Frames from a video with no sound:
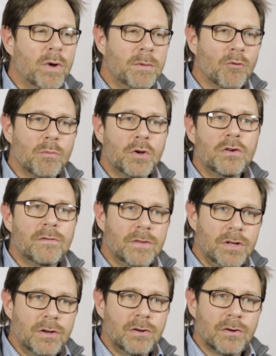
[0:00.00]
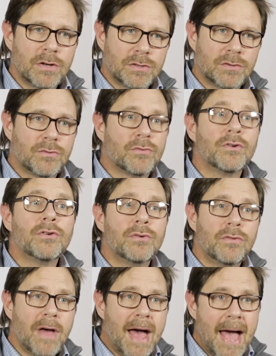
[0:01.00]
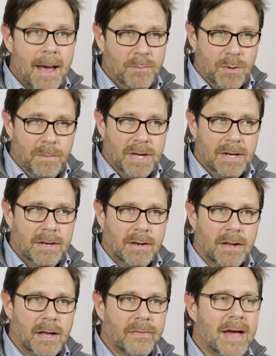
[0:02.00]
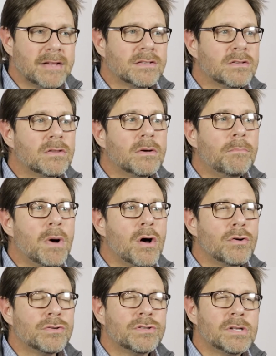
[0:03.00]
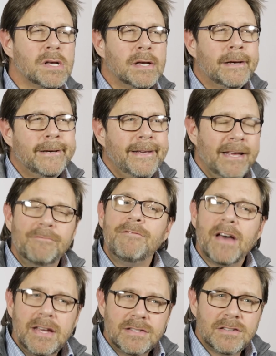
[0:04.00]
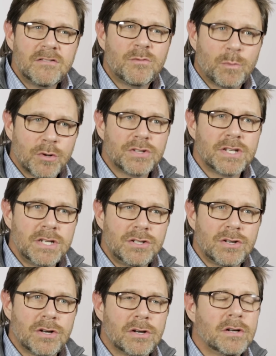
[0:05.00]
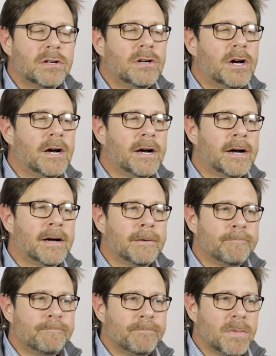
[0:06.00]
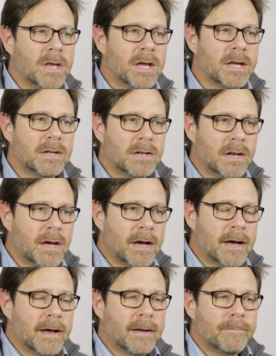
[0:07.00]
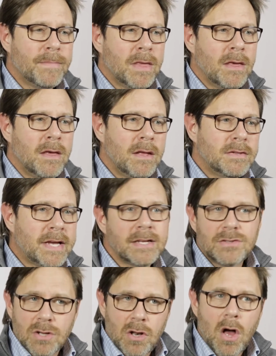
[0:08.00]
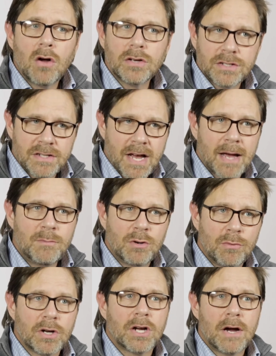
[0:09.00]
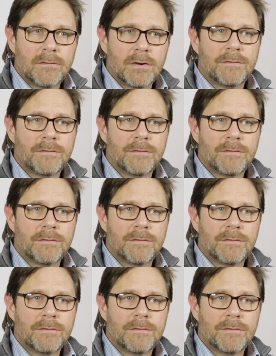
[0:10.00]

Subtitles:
we removed the uterus through the abdomen. And that's the most invasive procedure. It takes the longest time to recover